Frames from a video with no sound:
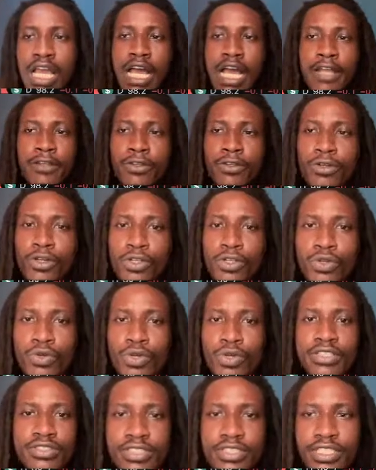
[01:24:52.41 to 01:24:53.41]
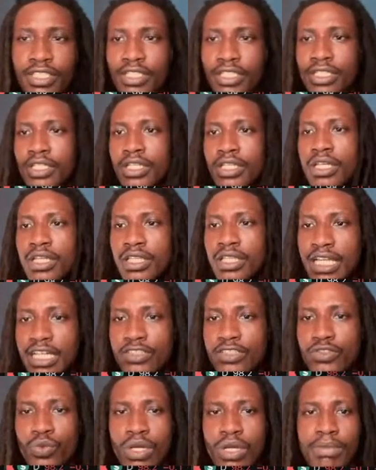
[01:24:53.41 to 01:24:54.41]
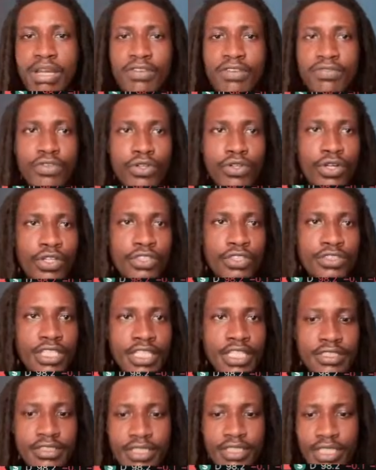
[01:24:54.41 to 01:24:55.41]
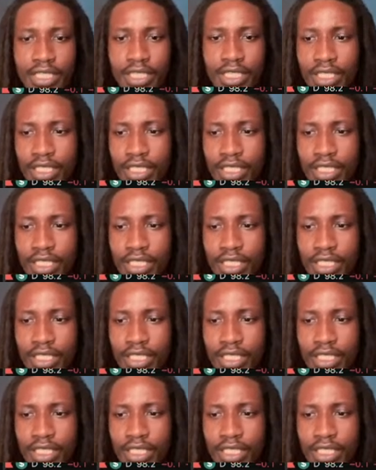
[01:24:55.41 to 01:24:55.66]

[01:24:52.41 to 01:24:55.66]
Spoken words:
and Euro USD. That's where my focus is.